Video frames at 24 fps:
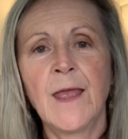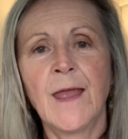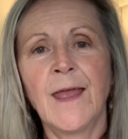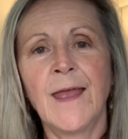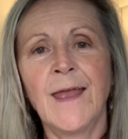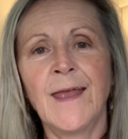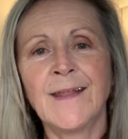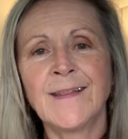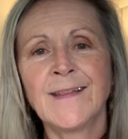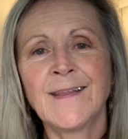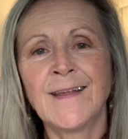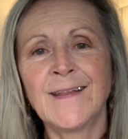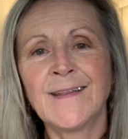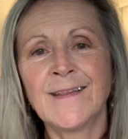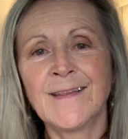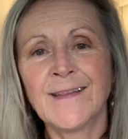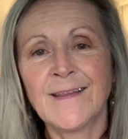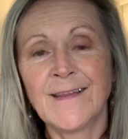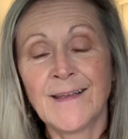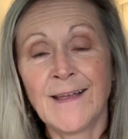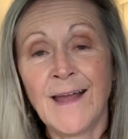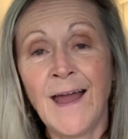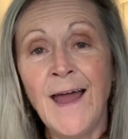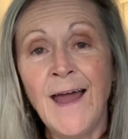And then
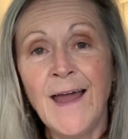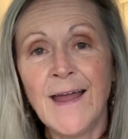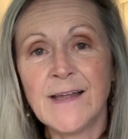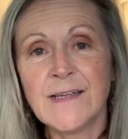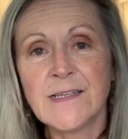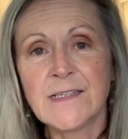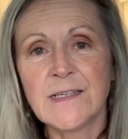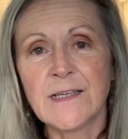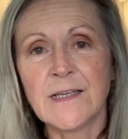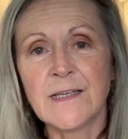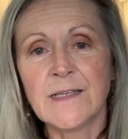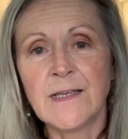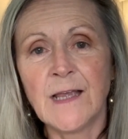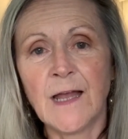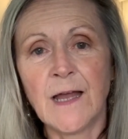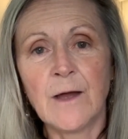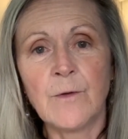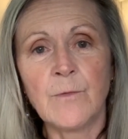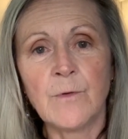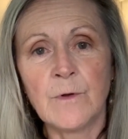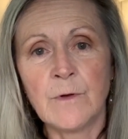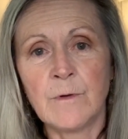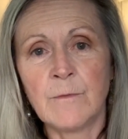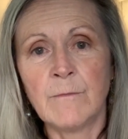the guy said, yeah,
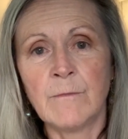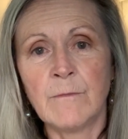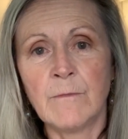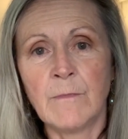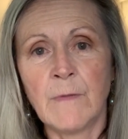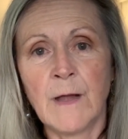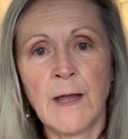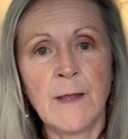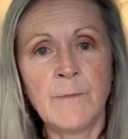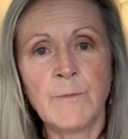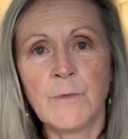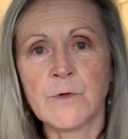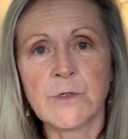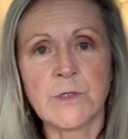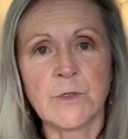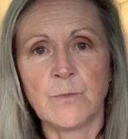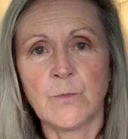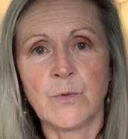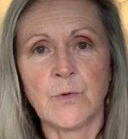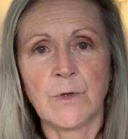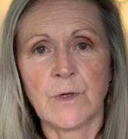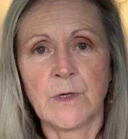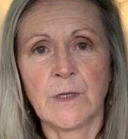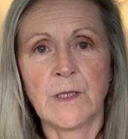well, my most
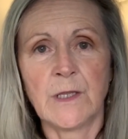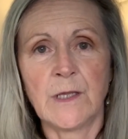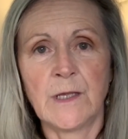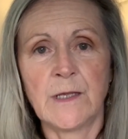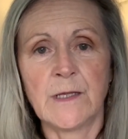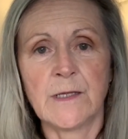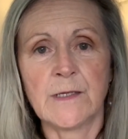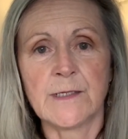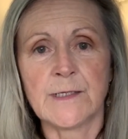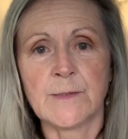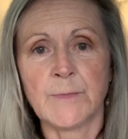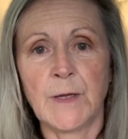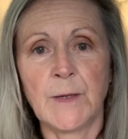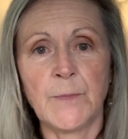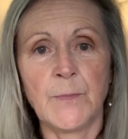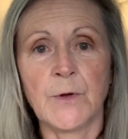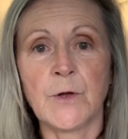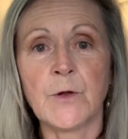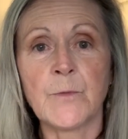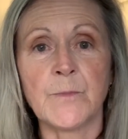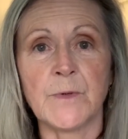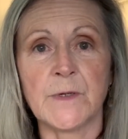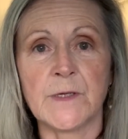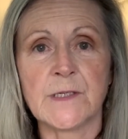important thing is my
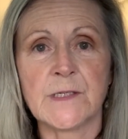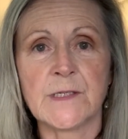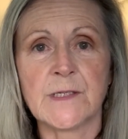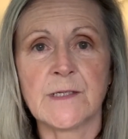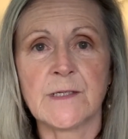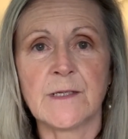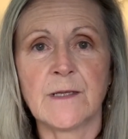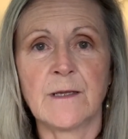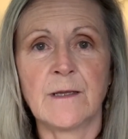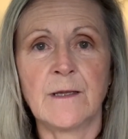purpose.